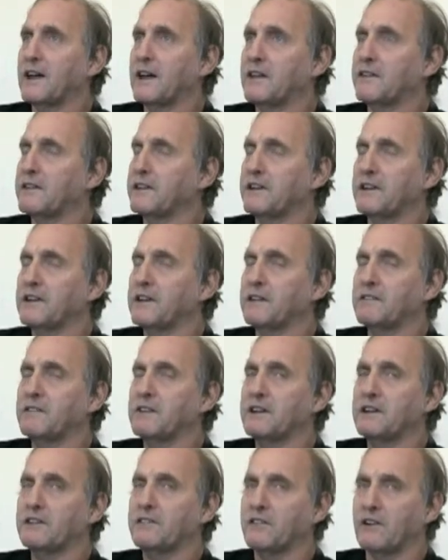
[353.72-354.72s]
And they didn't give me
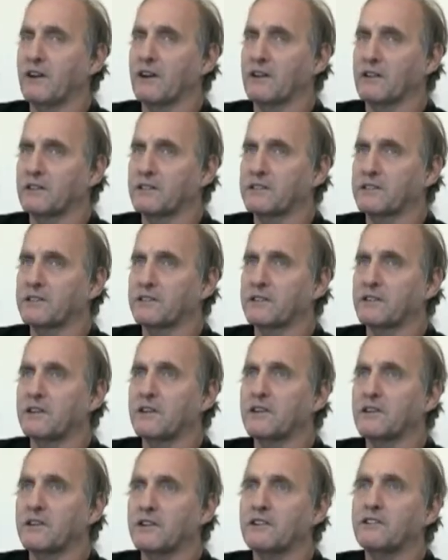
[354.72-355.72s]
any drugs.
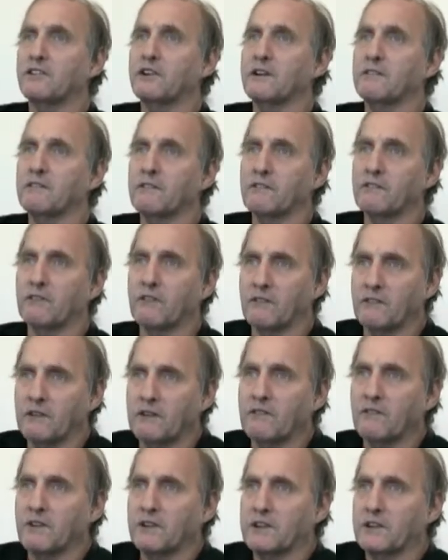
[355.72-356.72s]
Their treatment for
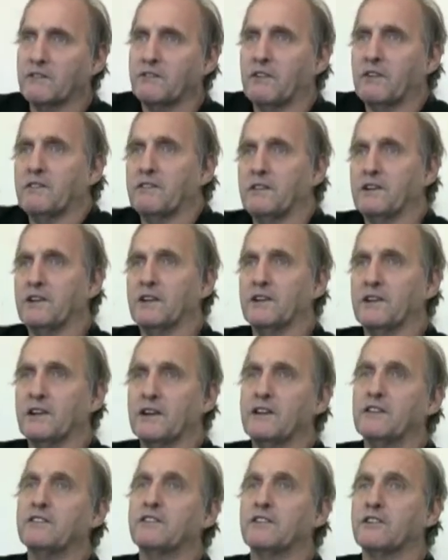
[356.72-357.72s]
me was to put me in
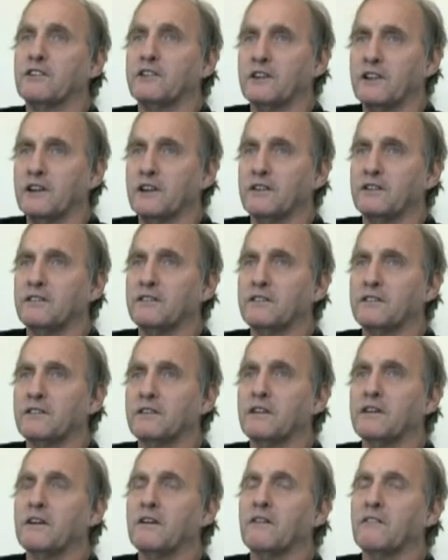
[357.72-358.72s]
N13,
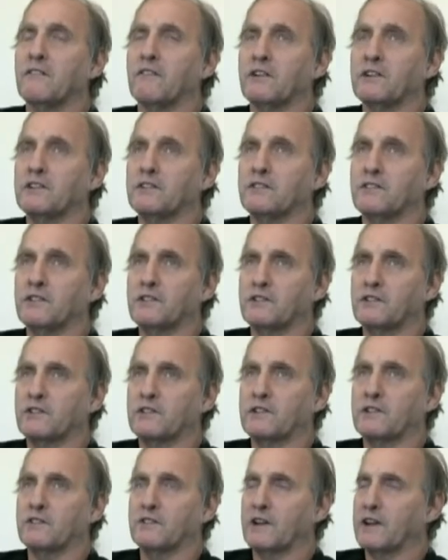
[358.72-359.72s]
which
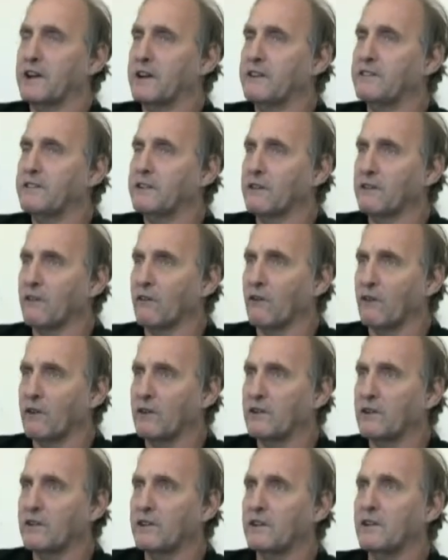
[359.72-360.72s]
was a behavioral
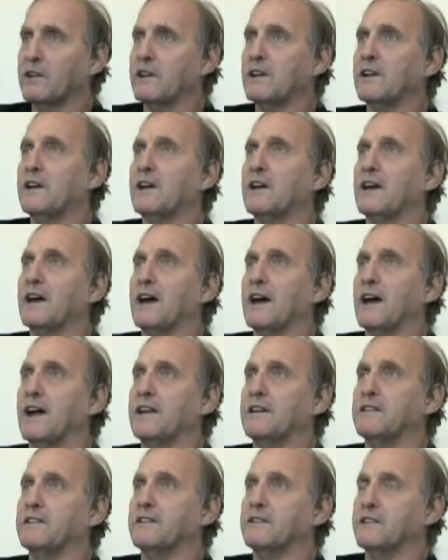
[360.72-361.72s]
ward,
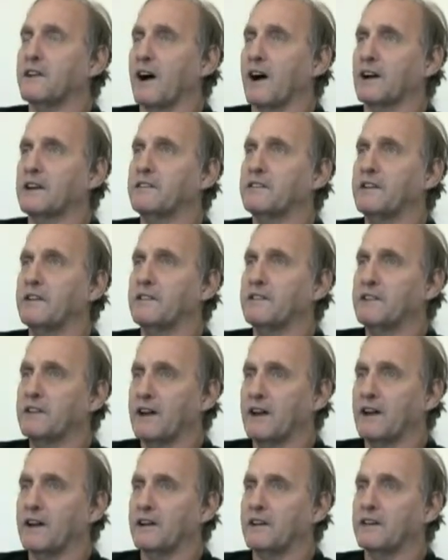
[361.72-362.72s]
and to talk to me every
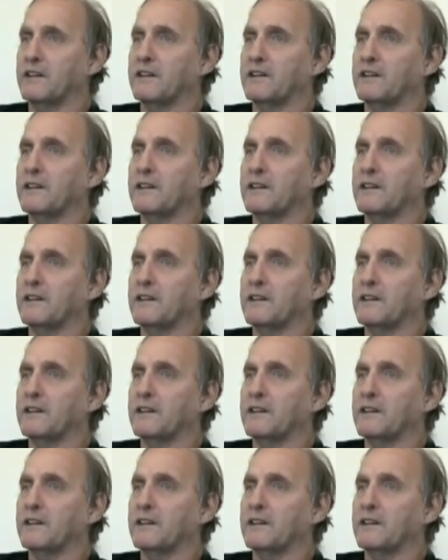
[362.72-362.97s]
day,